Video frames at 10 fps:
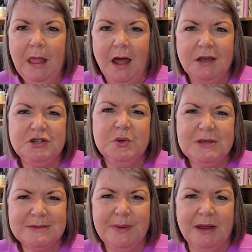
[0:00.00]
I enjoyed
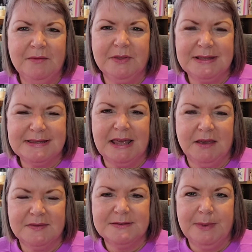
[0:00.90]
spinning for the
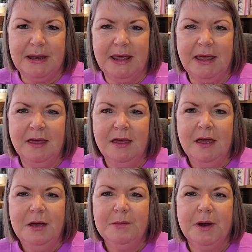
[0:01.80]
sake of spinning,
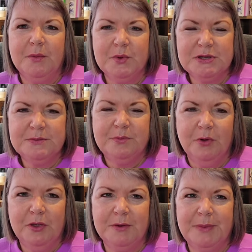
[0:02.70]
but I wasn't
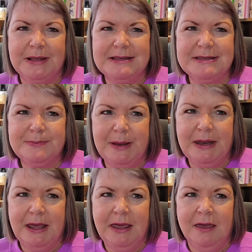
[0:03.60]
bothered about
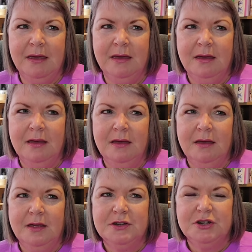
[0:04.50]
spinning
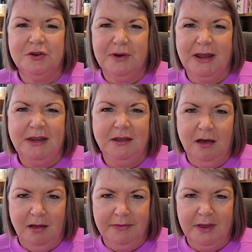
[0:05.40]
to create
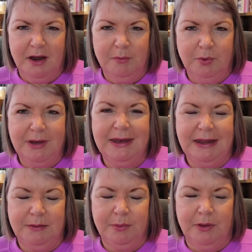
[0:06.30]
yarn that I would
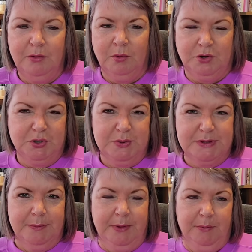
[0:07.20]
knit with or do
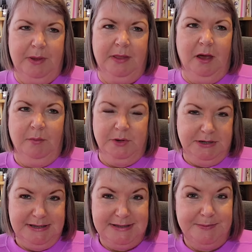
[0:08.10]
something with. I would
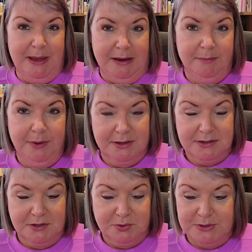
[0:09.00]
just spin because
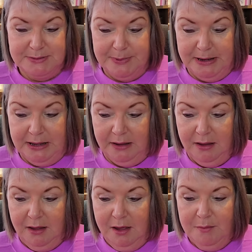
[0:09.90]
I enjoyed spinning,
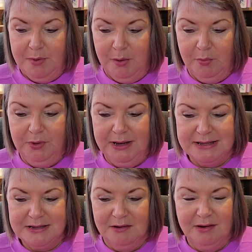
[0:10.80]
but I wouldn't
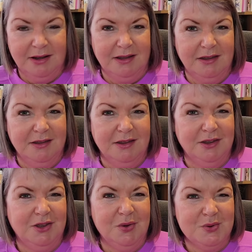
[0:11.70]
necessarily
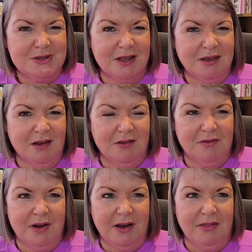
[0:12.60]
use that yarn
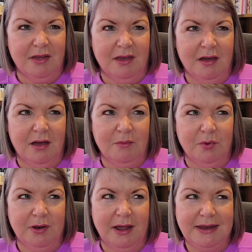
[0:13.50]
for anything. I
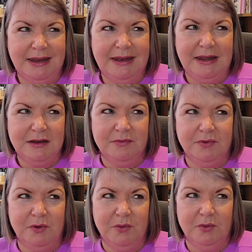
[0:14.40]
did knit
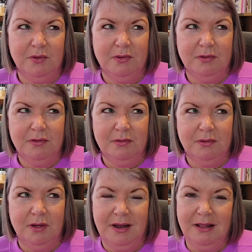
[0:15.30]

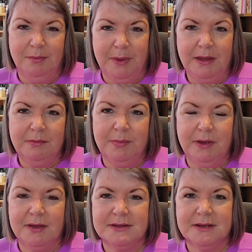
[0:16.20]
a little bit
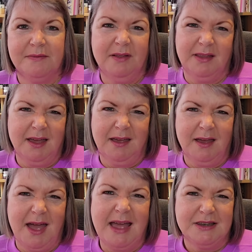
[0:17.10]
because I felt
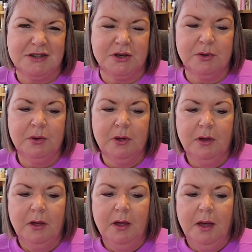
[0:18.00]
like I had to,
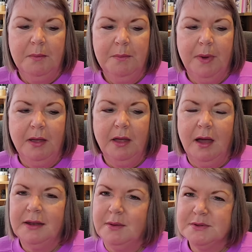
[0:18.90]
But
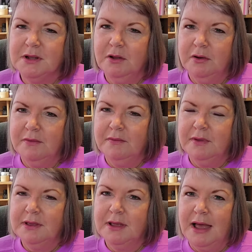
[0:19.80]
there was a lot of
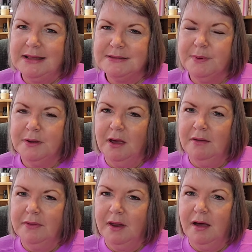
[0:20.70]
handspun
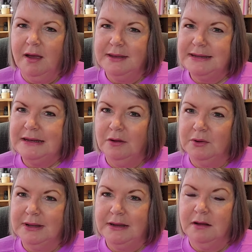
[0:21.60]
yarn that I did not
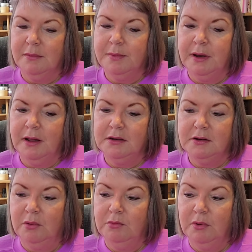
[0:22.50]
knit up, and I
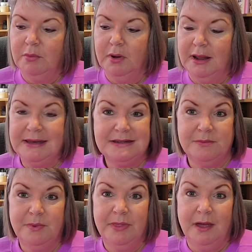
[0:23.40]
don't know what I
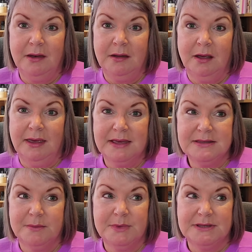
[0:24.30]
did with that. I guess
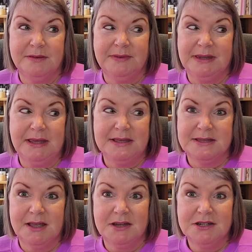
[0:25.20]
I must have
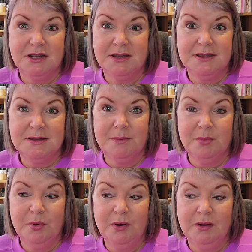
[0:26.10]
destashed it at some
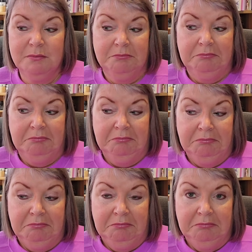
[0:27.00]
point.
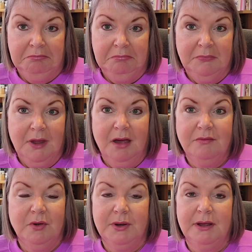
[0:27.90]
I have
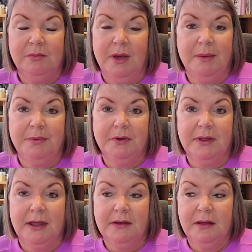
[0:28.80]
no idea what happened to
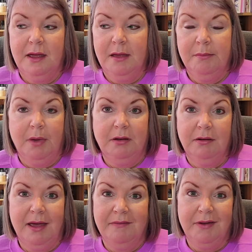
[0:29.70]
that. I
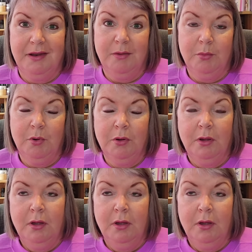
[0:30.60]
don't have it anymore.